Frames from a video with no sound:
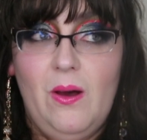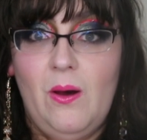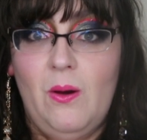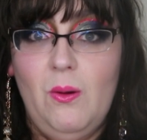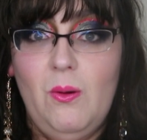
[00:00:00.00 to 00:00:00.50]

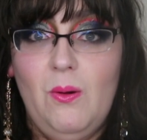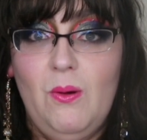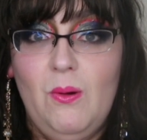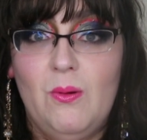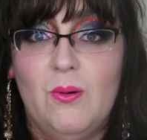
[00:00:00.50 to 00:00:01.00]

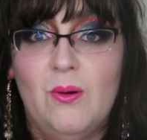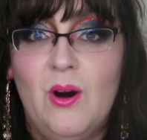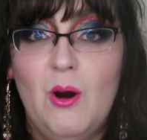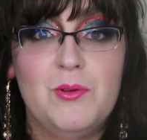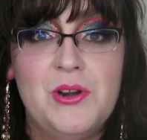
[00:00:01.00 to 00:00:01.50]
oh,
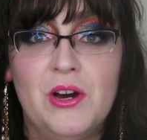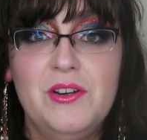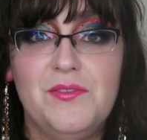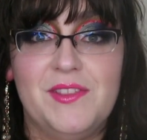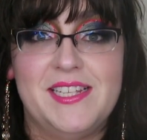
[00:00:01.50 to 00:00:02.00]

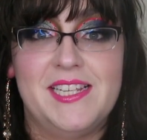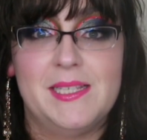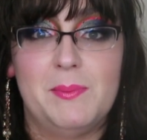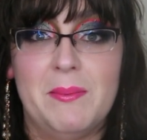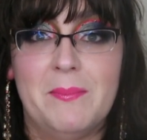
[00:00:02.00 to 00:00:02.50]
none of this
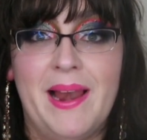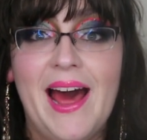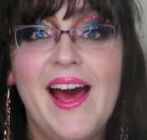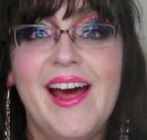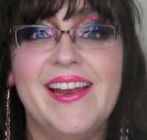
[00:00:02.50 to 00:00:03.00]
has been
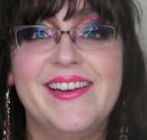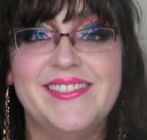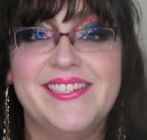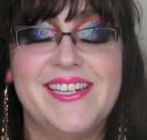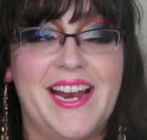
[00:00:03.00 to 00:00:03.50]

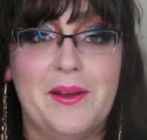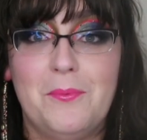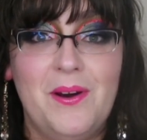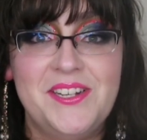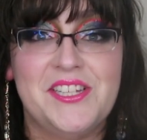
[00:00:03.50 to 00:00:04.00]
planned. Like,
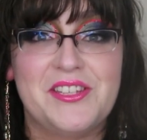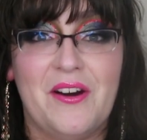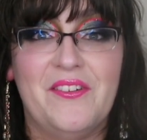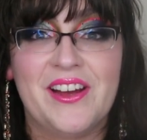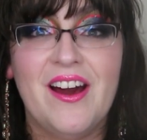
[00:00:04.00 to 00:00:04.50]
what is
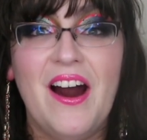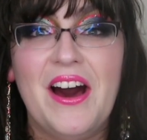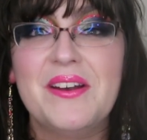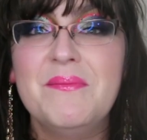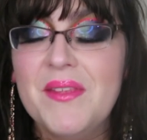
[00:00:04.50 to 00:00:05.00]
going
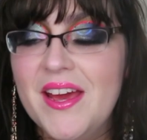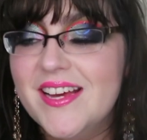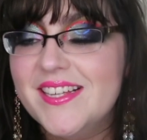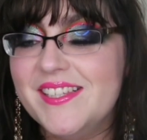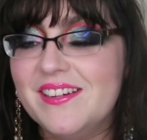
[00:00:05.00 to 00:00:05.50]
on?
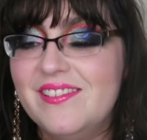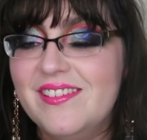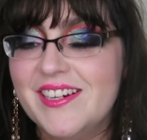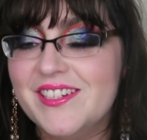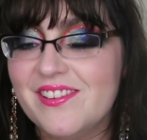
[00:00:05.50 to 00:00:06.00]

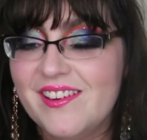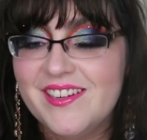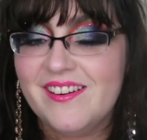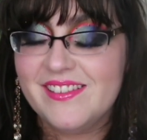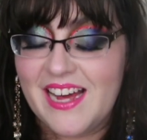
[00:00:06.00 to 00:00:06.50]
So I
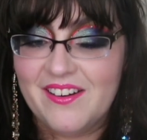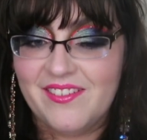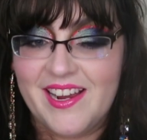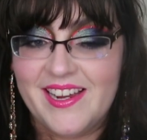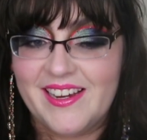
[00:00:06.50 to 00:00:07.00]
tried on that
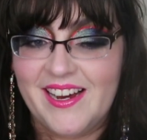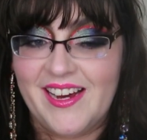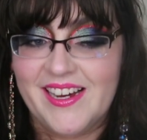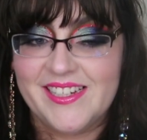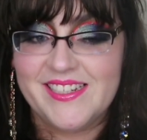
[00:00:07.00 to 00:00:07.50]
ring
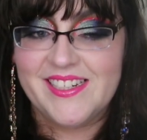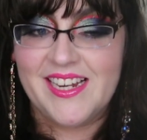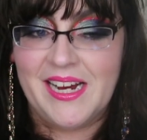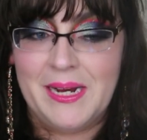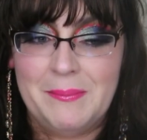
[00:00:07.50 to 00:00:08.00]
and
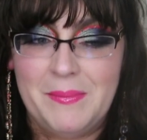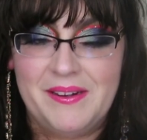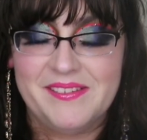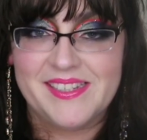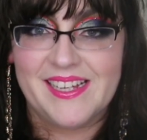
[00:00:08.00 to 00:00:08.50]

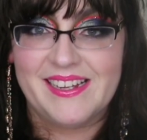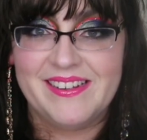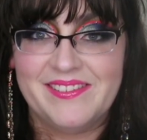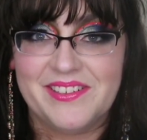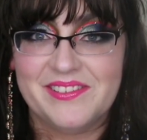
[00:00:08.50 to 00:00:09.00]
I was like,
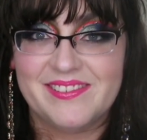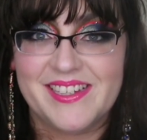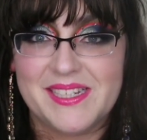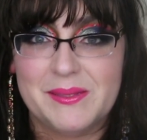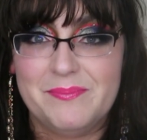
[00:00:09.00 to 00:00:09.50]
oh no,
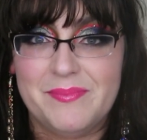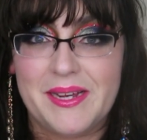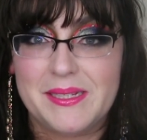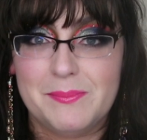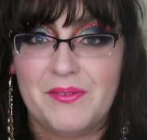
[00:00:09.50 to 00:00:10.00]
this
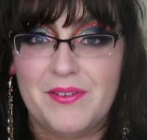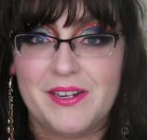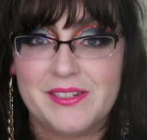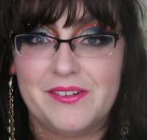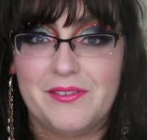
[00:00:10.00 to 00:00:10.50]
makes my
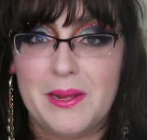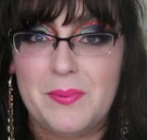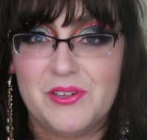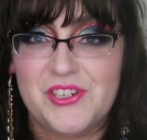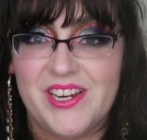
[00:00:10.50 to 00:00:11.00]
fingers look really
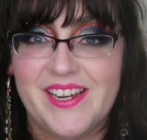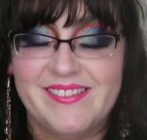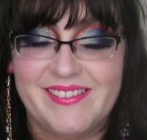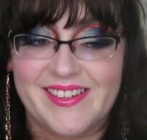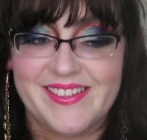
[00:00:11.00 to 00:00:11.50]

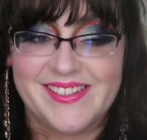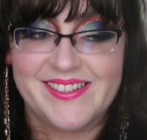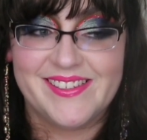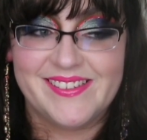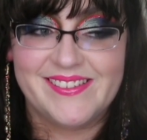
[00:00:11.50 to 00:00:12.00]
pudgy. Like this
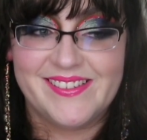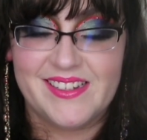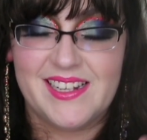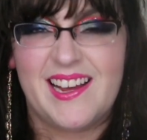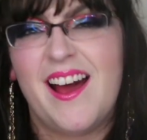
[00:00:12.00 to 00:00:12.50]
is
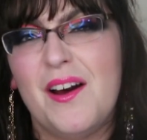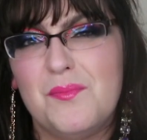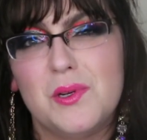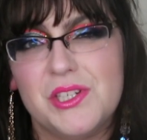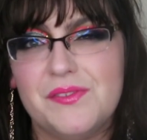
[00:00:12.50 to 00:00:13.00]
like I
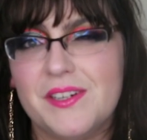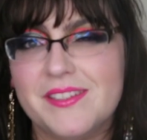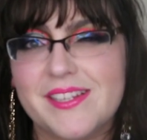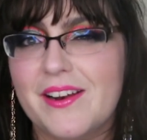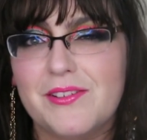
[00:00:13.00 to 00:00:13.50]
have pudgy
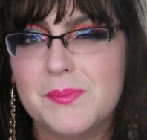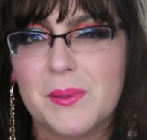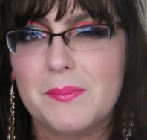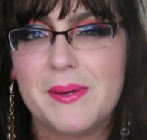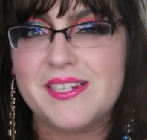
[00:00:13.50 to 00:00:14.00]
fingers anyways,
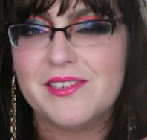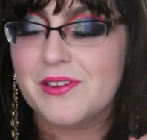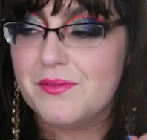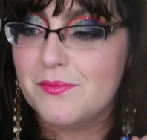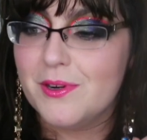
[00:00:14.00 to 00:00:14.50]
but it made it
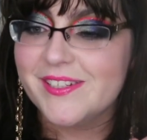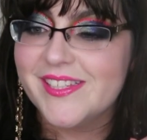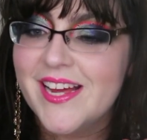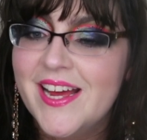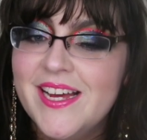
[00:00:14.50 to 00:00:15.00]
look even worse.
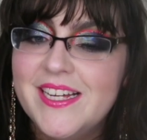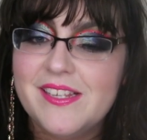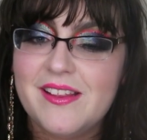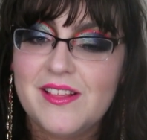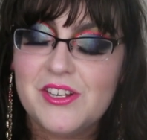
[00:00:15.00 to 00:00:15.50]

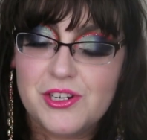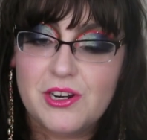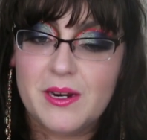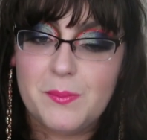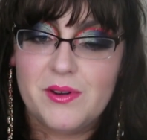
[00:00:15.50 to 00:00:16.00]
So then the
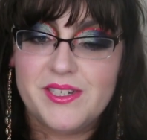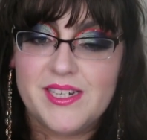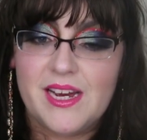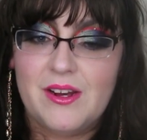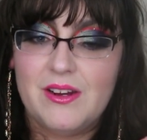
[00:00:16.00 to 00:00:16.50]
jeweler
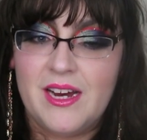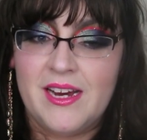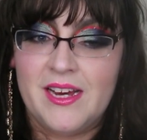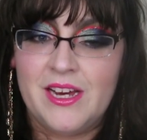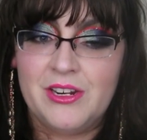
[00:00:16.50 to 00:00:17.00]
pointed out
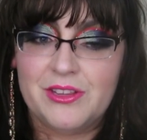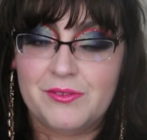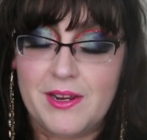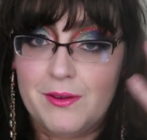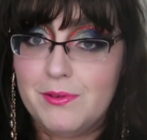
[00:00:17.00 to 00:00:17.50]

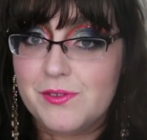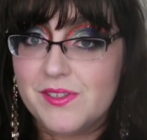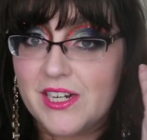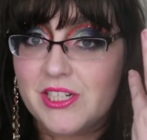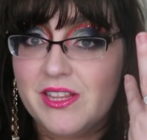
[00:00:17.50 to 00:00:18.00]
another ring, which
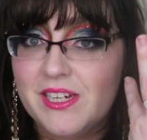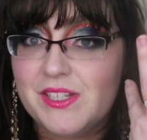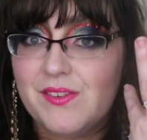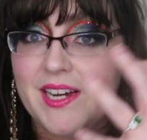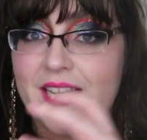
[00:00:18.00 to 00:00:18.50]
was actually
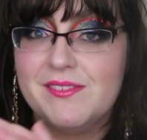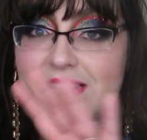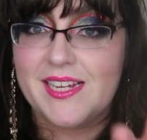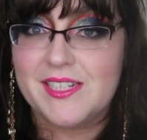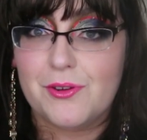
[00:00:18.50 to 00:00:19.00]
this ring. And he was
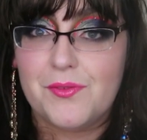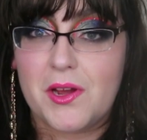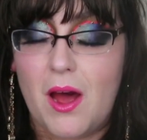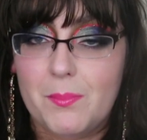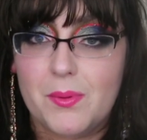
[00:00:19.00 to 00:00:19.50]
like, it's sort of a
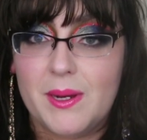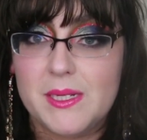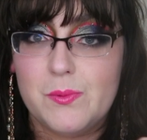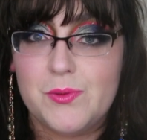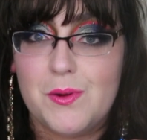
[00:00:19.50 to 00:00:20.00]

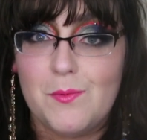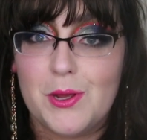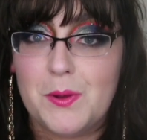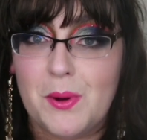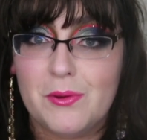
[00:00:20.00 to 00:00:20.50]
compromise between
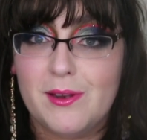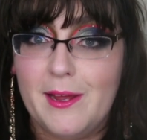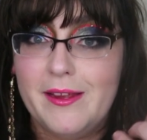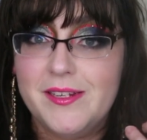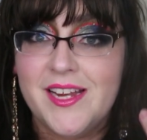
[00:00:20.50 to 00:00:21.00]
what you both
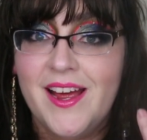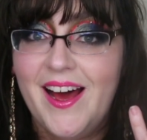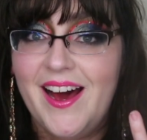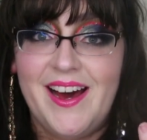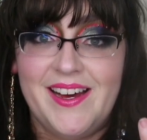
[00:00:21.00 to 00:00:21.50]
liked.
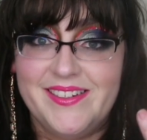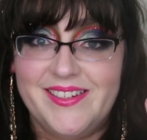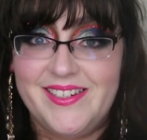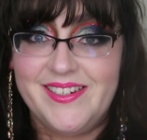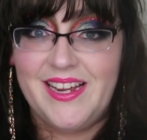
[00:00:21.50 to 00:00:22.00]

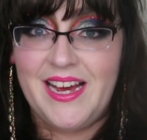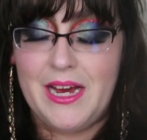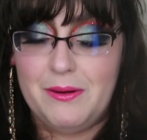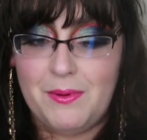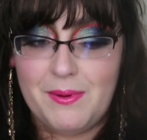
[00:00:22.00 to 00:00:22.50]
And
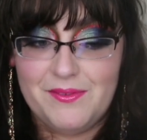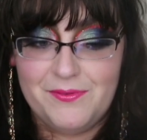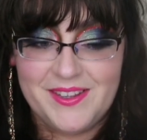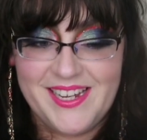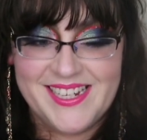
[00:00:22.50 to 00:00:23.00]
we went
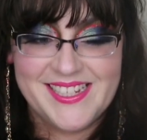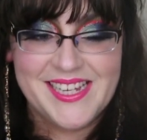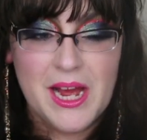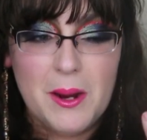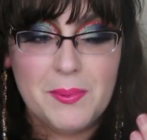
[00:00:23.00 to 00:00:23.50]
for this.
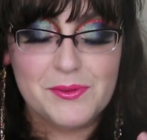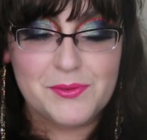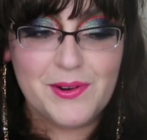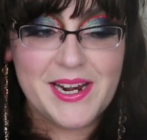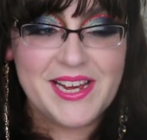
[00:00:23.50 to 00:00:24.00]
But
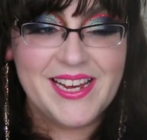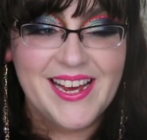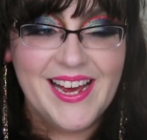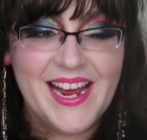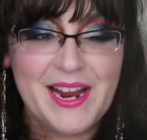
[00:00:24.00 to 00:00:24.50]

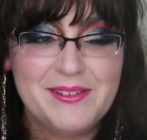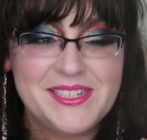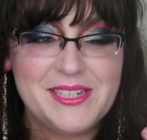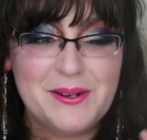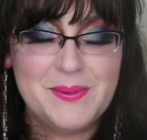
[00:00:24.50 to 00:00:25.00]
it
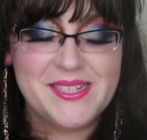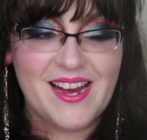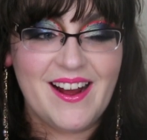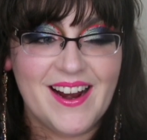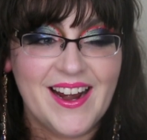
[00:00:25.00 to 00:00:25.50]
was so
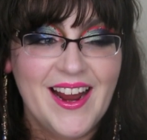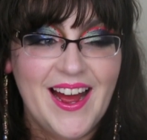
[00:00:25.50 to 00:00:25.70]
bizarre.